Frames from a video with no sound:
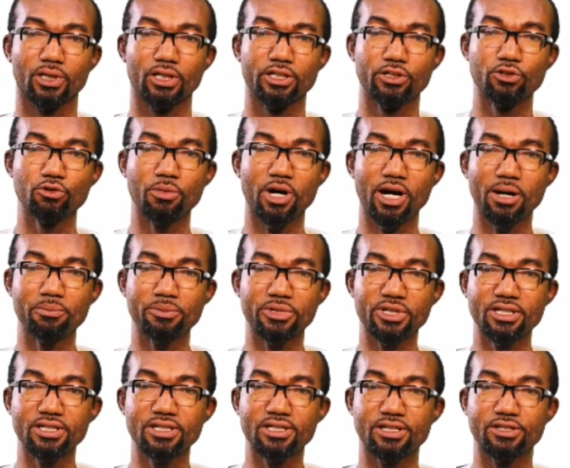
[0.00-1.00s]
Human
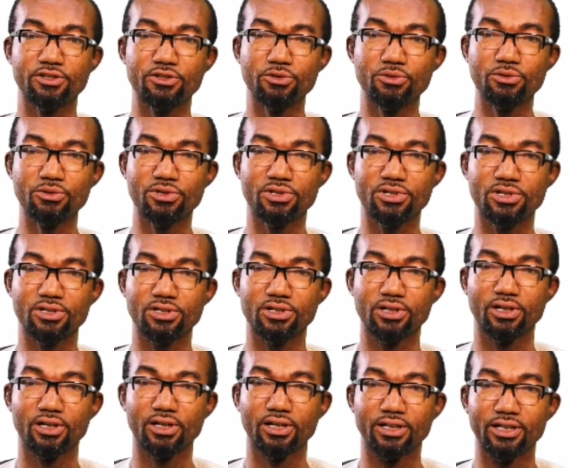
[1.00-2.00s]
beings use
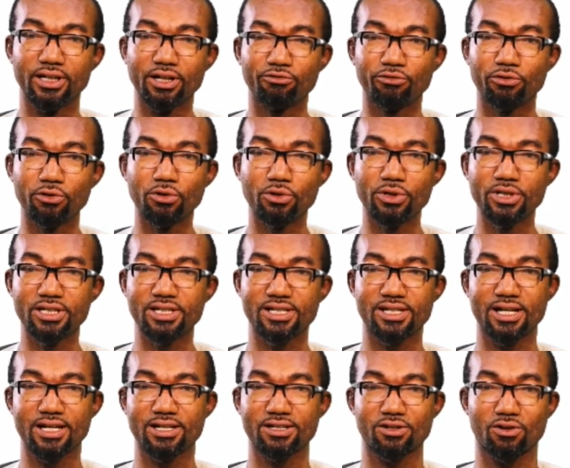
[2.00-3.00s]
the following
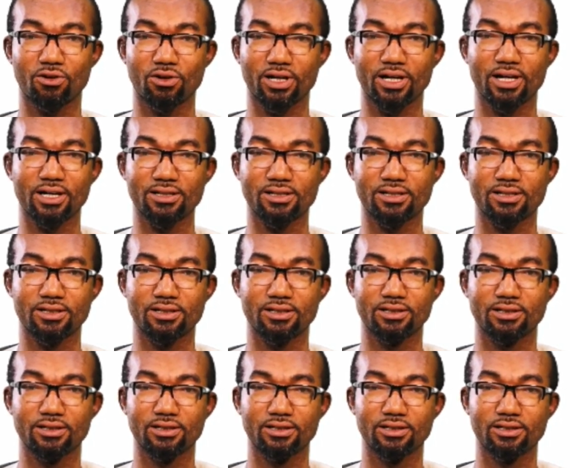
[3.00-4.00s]
sense organs
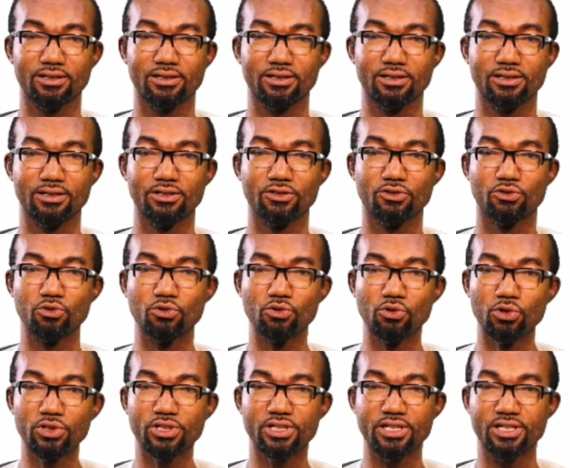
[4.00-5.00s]
to
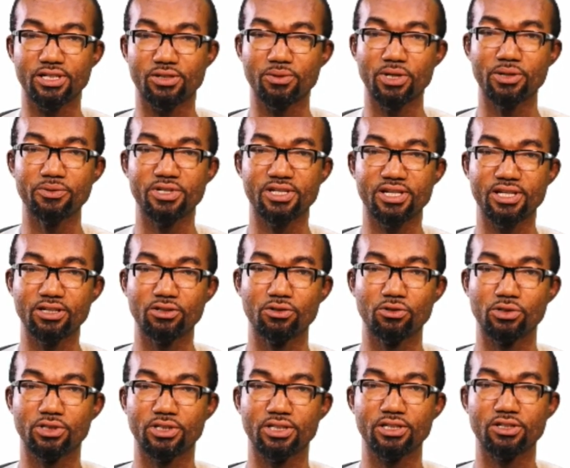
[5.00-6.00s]
notice. When we say
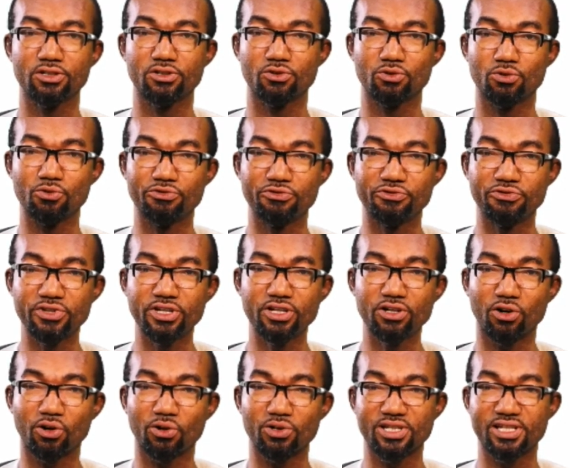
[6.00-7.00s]
notice, to feel
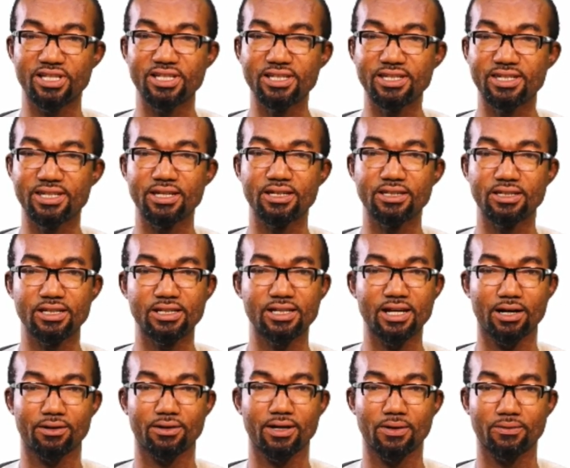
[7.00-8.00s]
or see changes
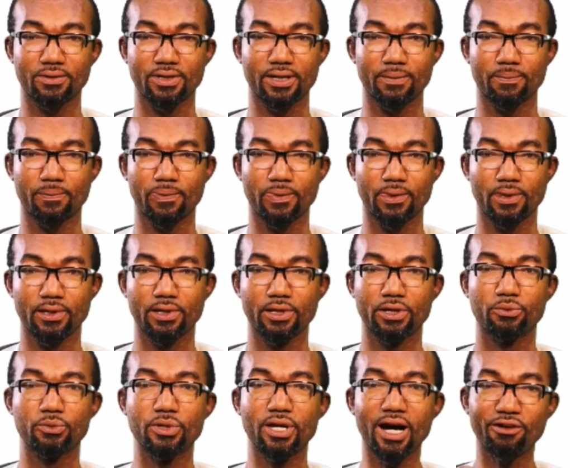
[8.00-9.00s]
around them.
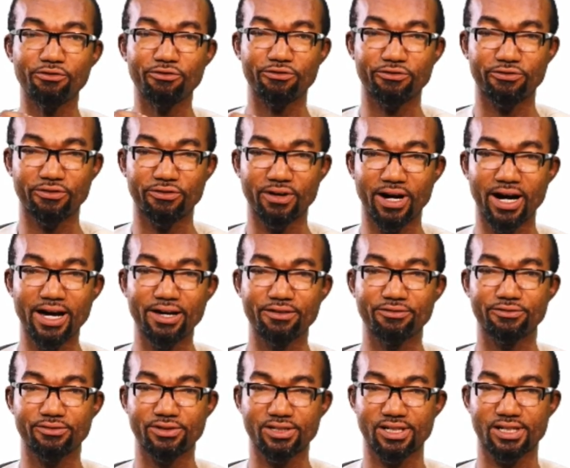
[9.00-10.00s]
We have 5
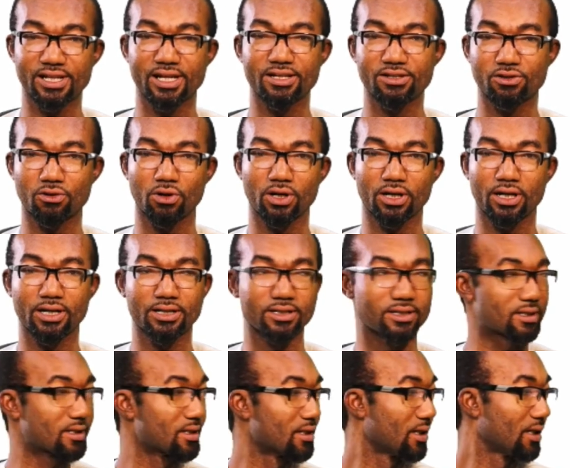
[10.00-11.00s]
sense
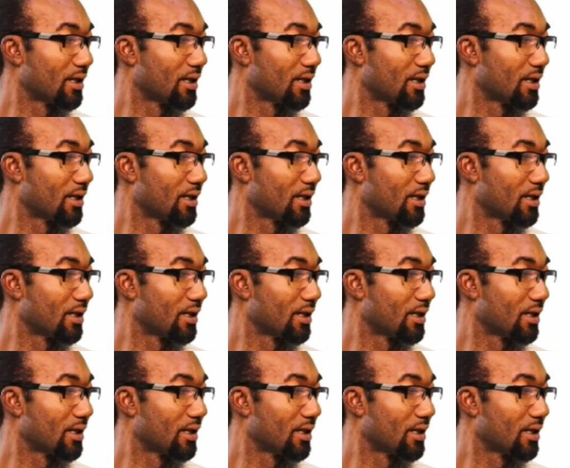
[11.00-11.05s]
organs.